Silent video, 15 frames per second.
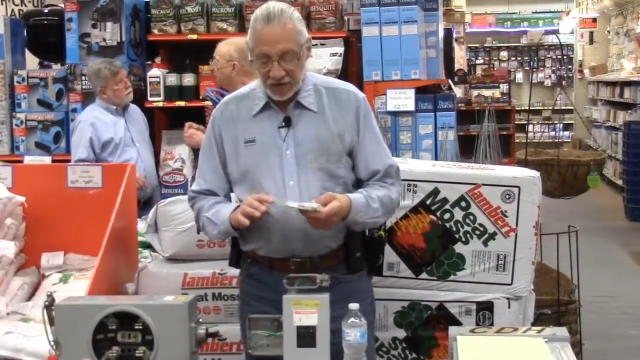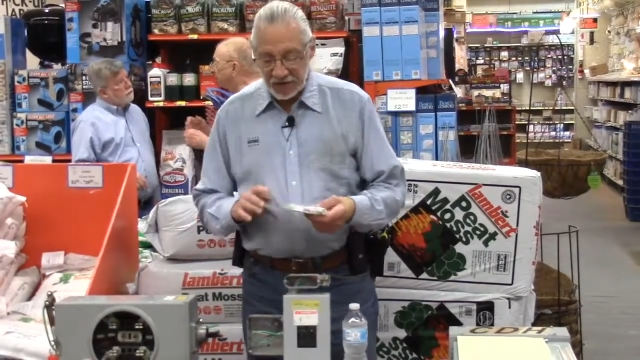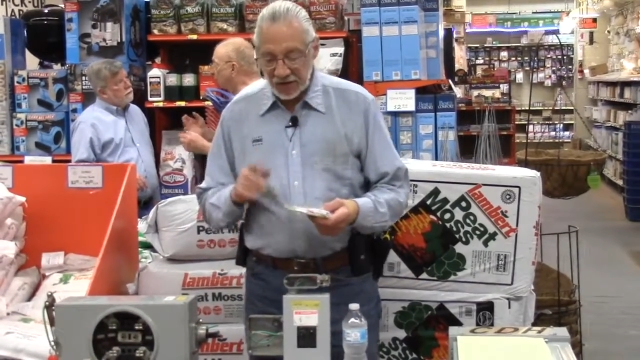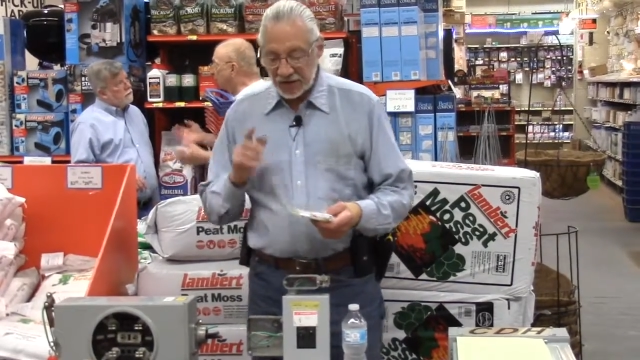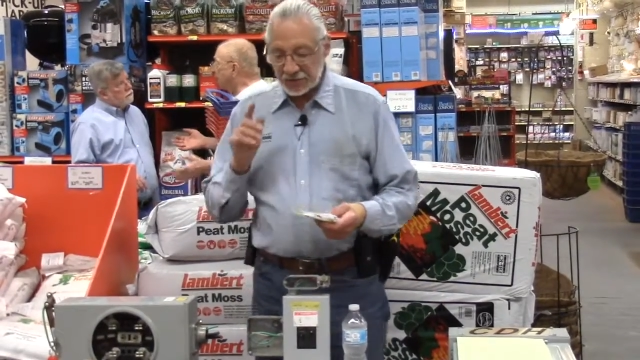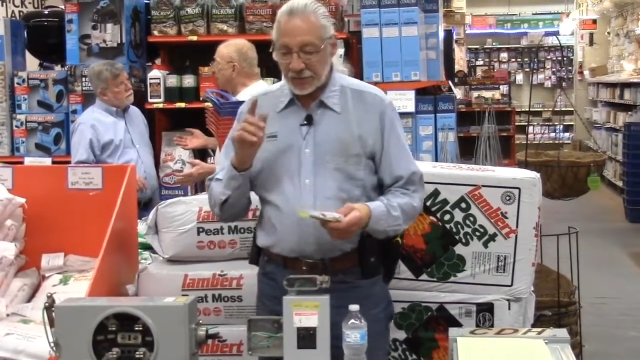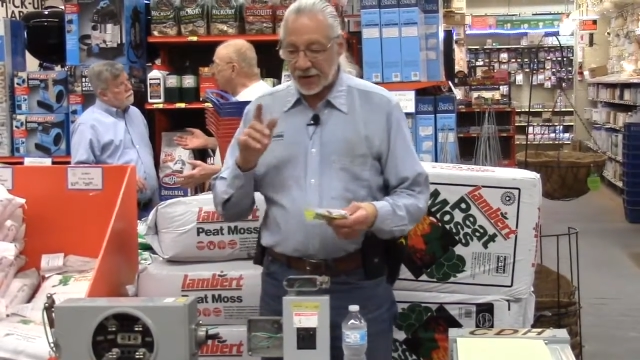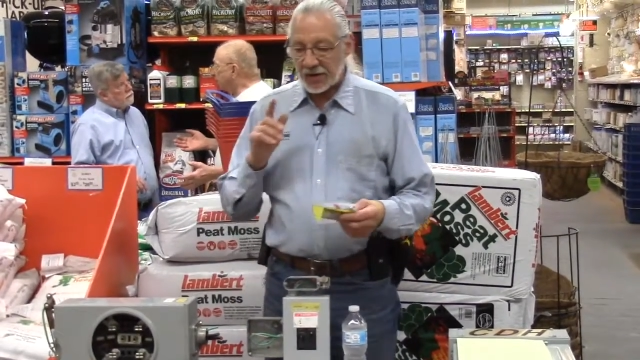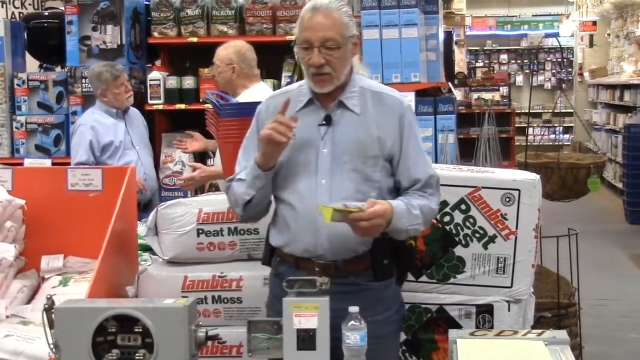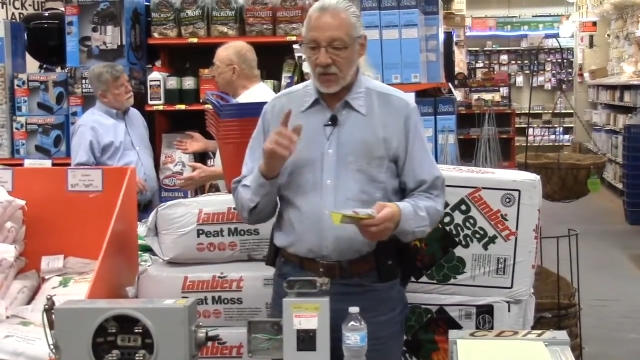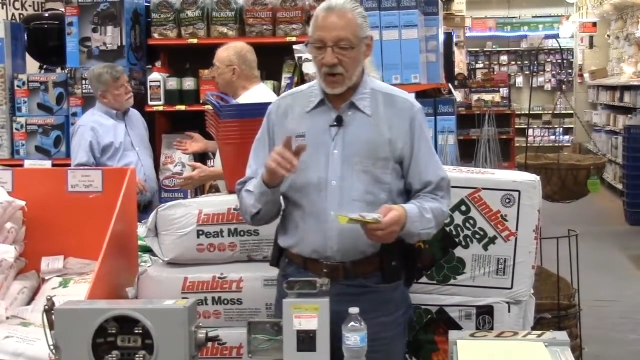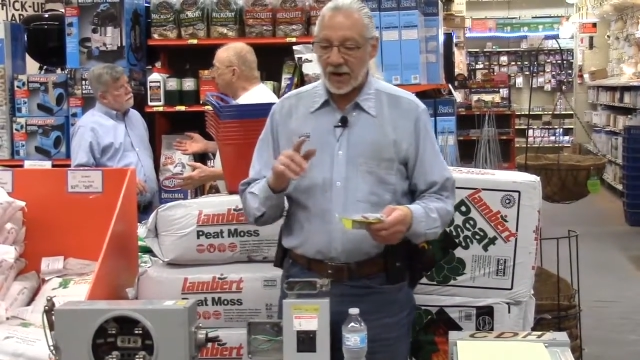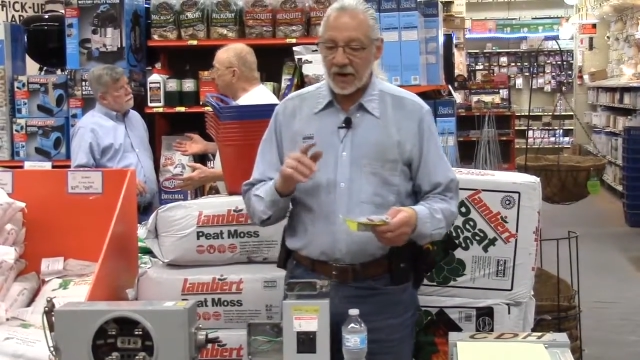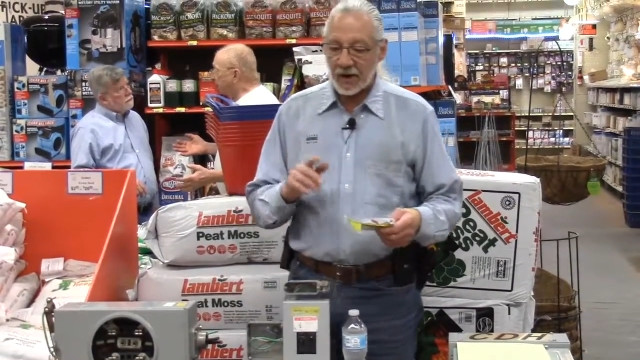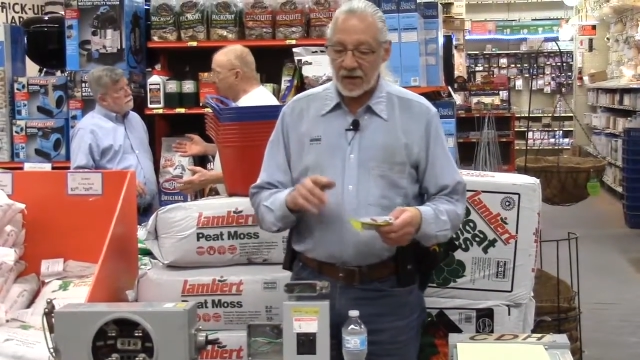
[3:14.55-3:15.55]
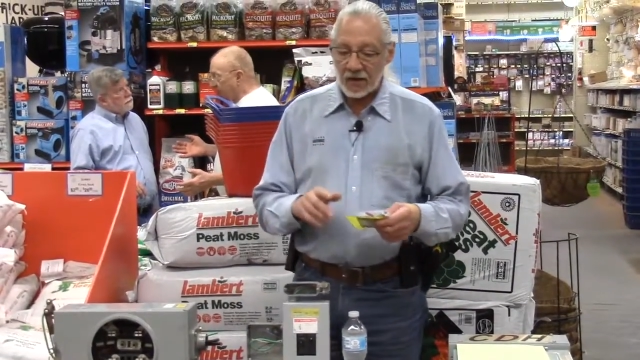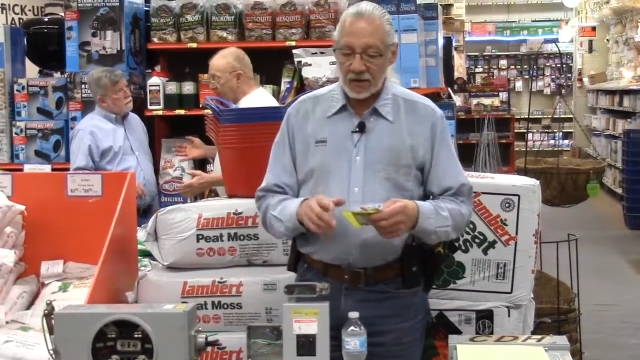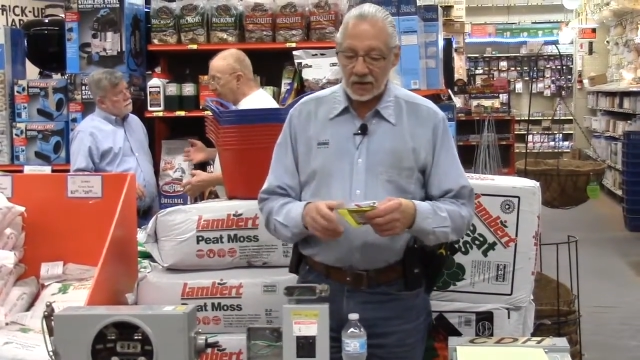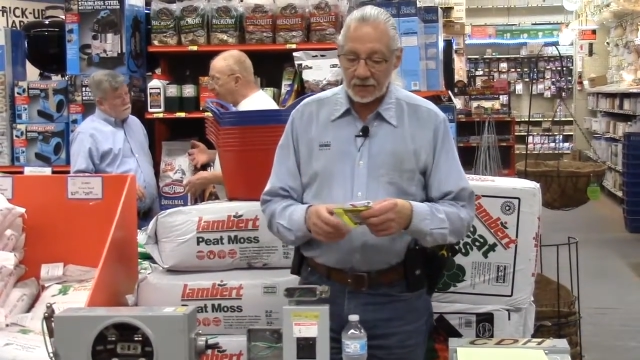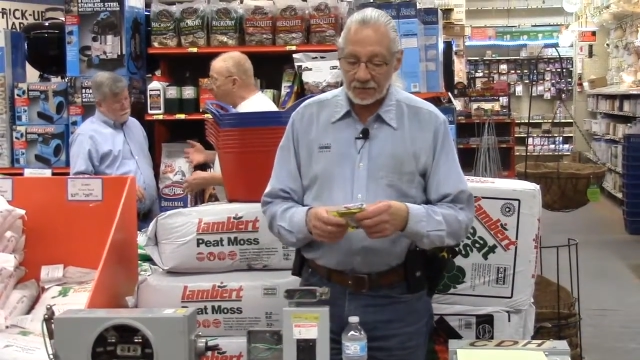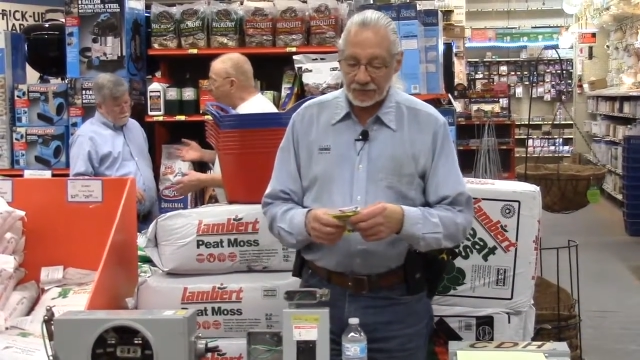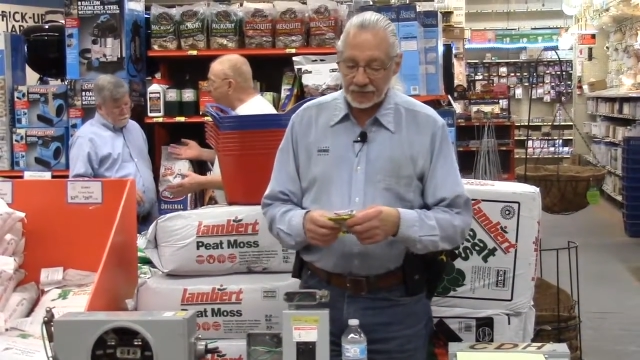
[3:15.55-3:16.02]
Just be
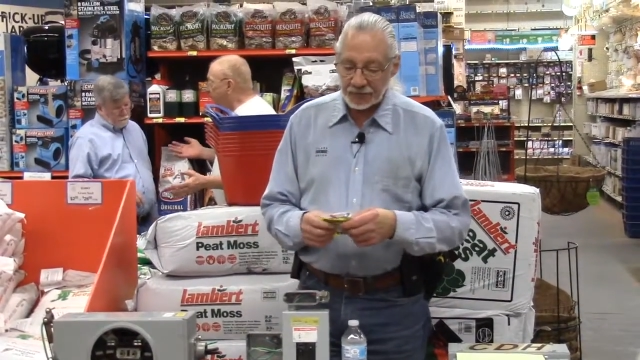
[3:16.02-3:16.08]
aware